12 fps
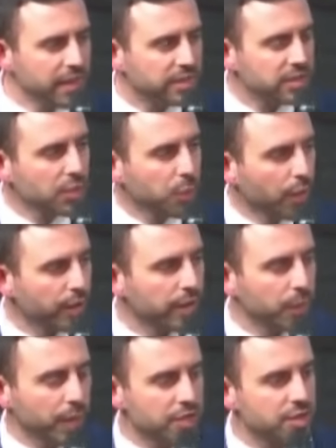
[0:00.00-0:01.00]
This is a war
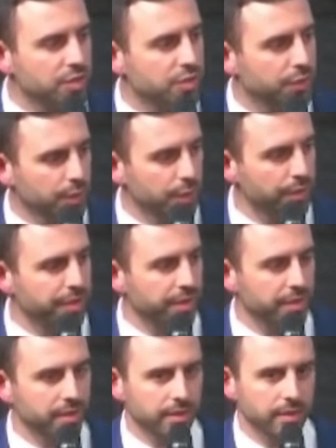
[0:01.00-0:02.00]
in which
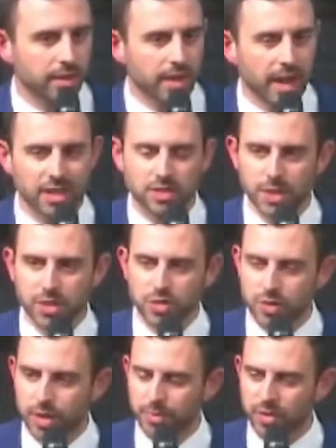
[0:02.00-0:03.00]
truth has been
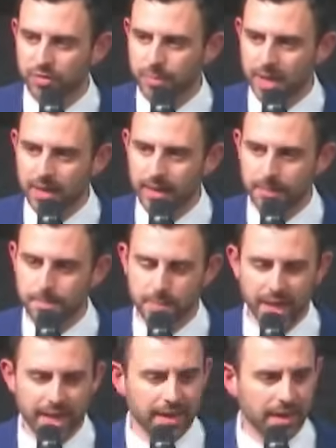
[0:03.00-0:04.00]
stripped of meaning.
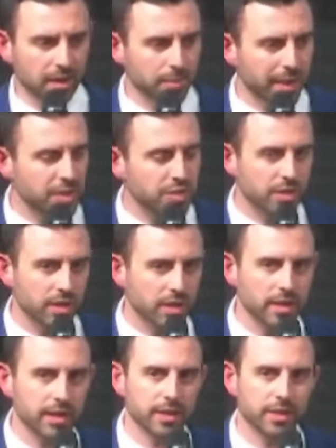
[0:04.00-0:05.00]
Hillel mentioned
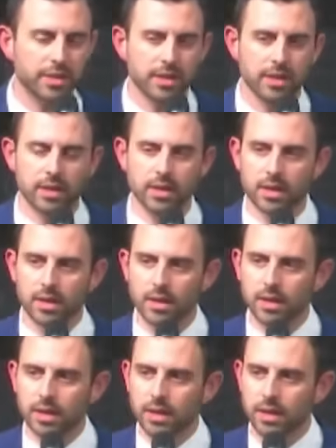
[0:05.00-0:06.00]
earlier the
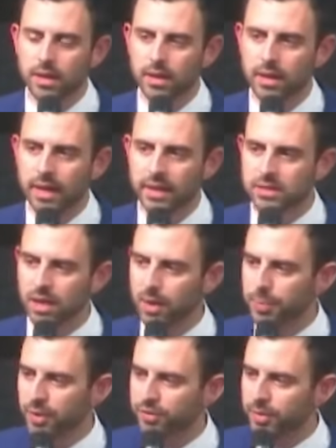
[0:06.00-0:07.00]

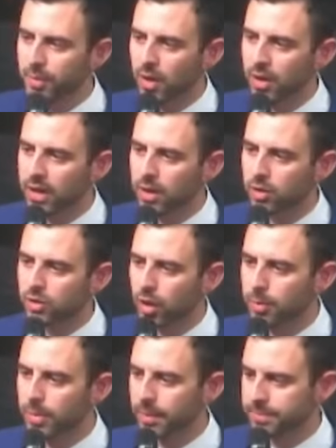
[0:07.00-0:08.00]
example from early
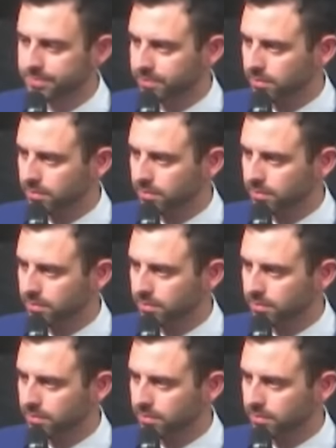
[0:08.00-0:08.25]
October